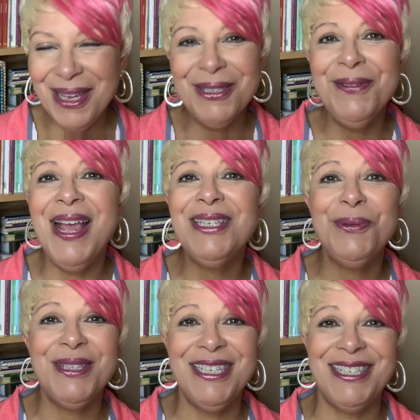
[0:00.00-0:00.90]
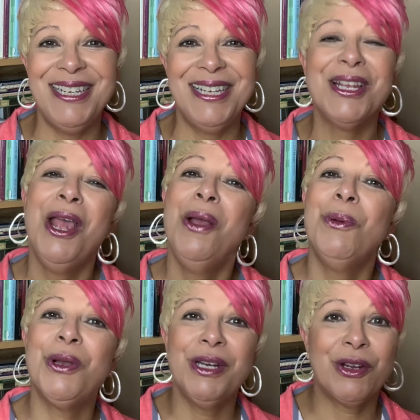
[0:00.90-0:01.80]
So that's what this is.
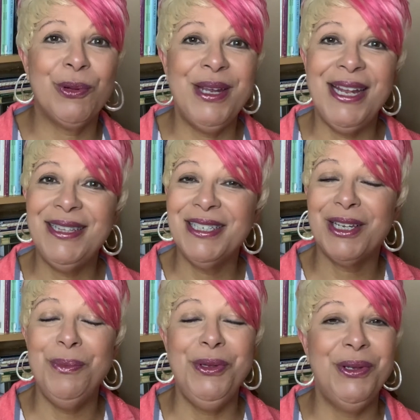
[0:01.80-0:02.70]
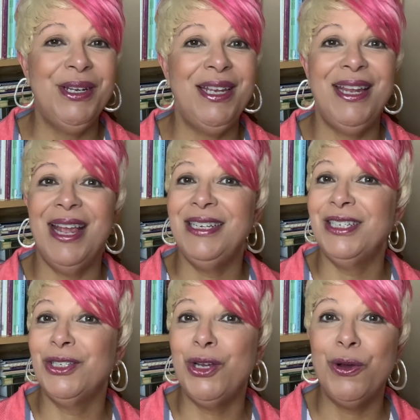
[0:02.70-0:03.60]
We're going to create this community and
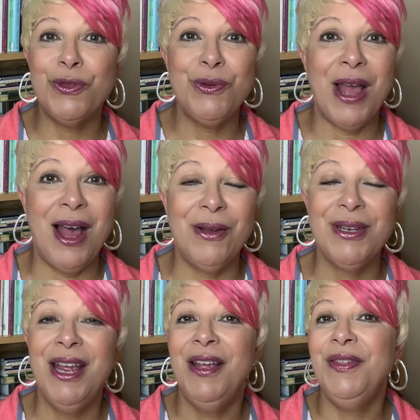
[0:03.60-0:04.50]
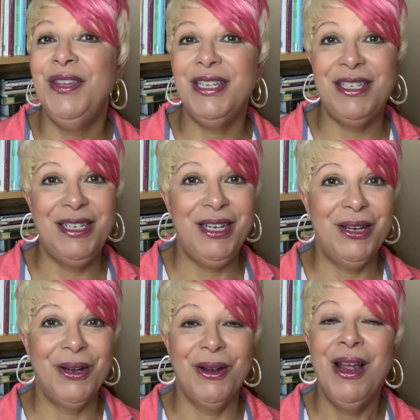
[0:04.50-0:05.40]
just go throughout this
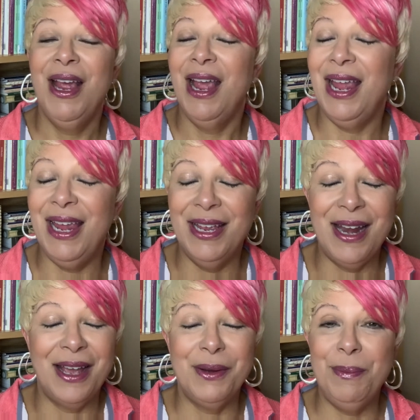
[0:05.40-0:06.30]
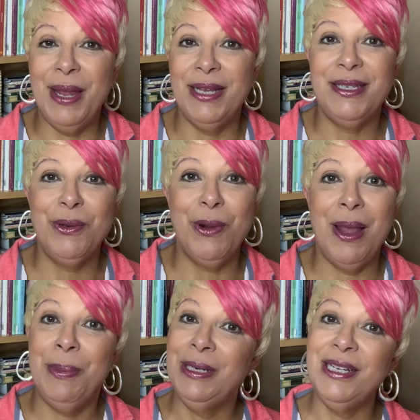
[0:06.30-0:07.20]
year in an amazing
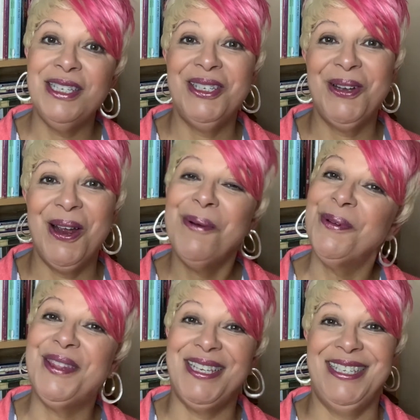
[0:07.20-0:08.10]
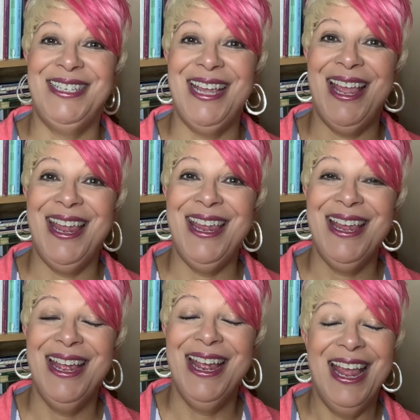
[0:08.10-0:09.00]
way. But let's start with this day,
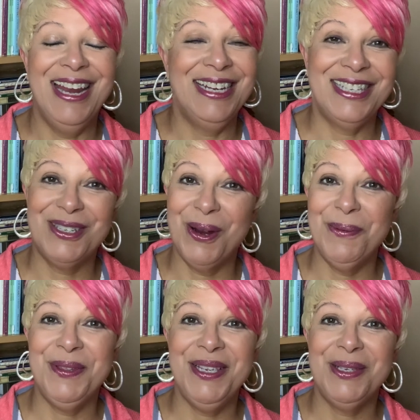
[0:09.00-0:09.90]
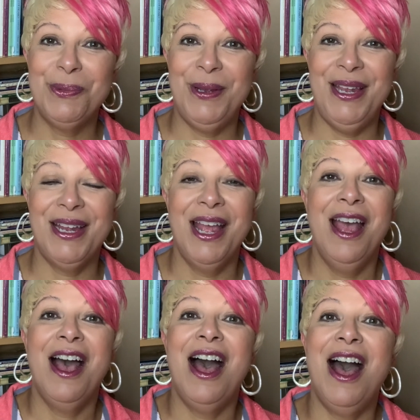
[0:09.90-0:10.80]
and let's start with this week
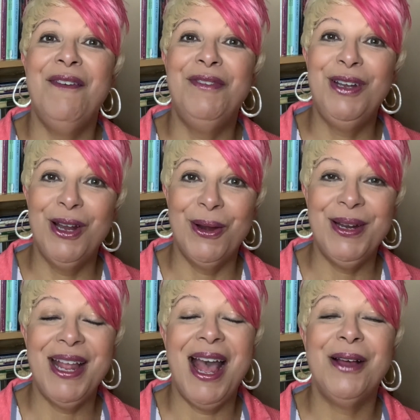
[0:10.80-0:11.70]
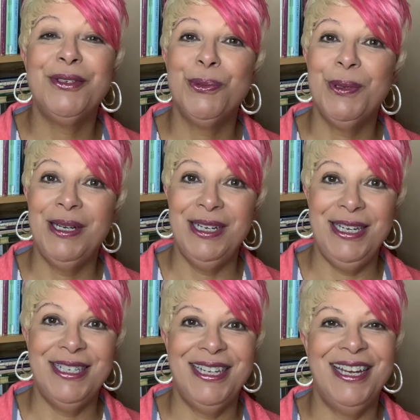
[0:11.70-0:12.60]
of learning how to
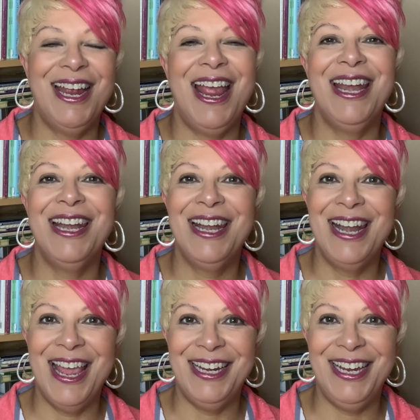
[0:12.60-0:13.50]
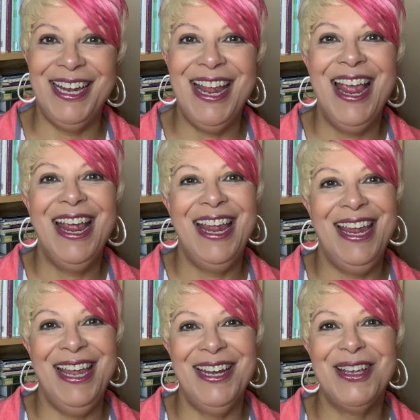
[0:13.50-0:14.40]
release it and letting
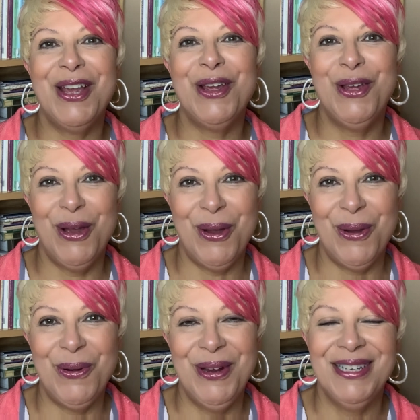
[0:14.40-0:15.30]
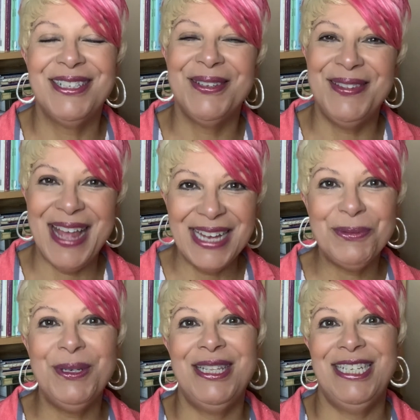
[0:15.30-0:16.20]
it go. So that's
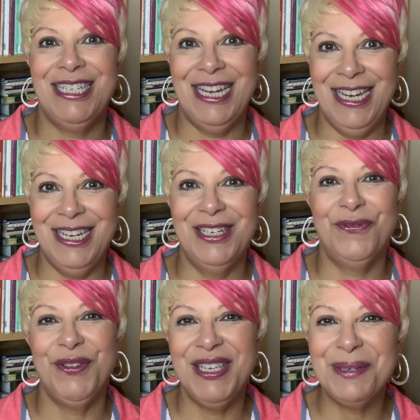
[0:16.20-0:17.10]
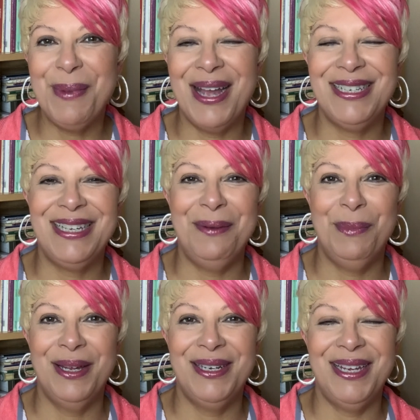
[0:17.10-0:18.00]
what this is for this Mindset
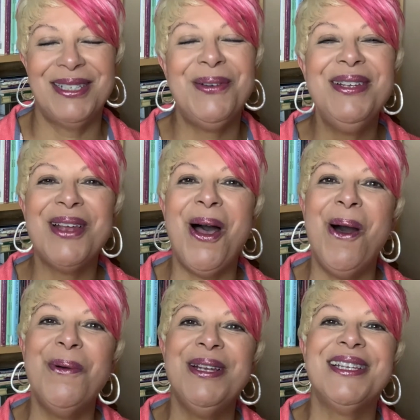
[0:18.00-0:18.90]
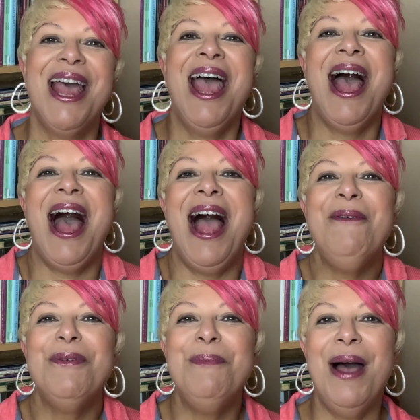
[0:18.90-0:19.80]
Monday. So as always, I
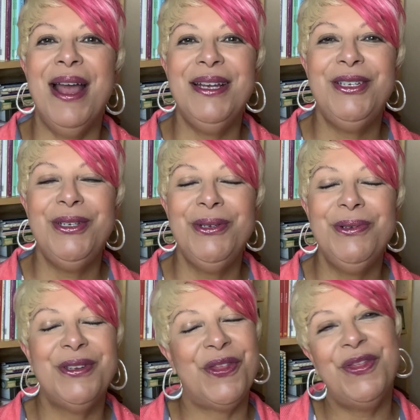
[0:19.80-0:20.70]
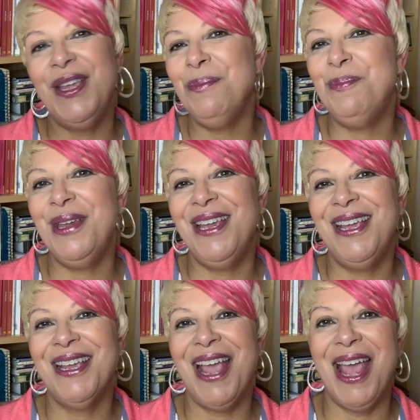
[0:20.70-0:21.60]
remind you to think
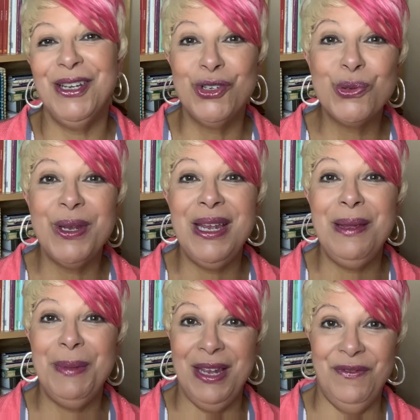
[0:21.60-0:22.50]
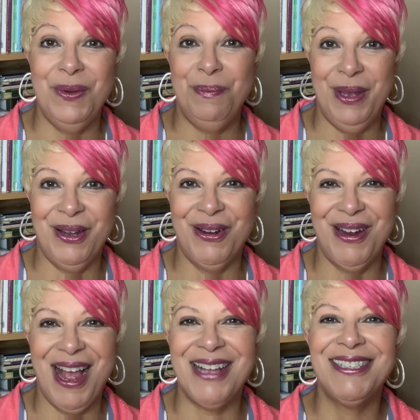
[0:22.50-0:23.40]
big and dream even bigger.
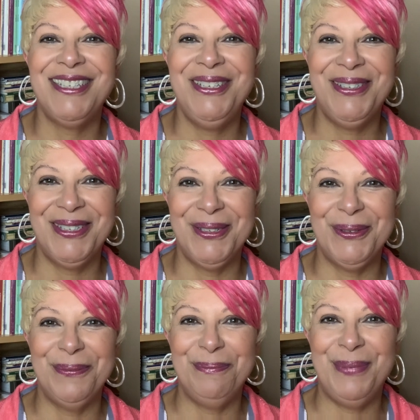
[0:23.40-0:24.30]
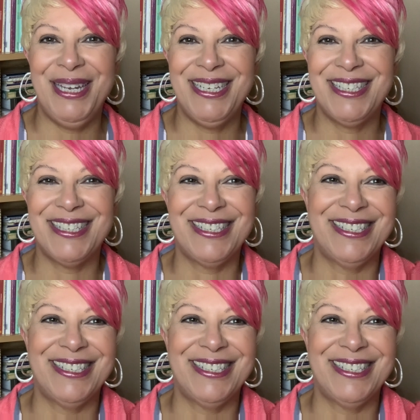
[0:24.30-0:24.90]
I'll see you soon. Peace.